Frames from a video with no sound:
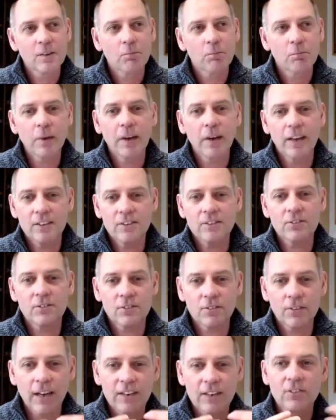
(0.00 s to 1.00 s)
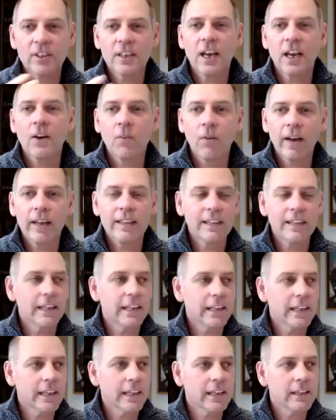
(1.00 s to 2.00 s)
but to actually go away
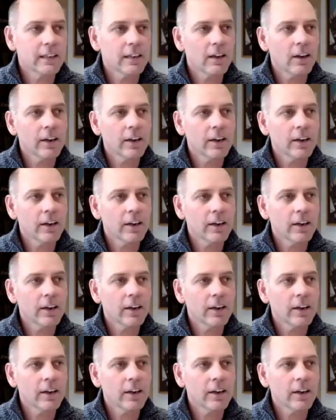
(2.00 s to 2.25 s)
thinking,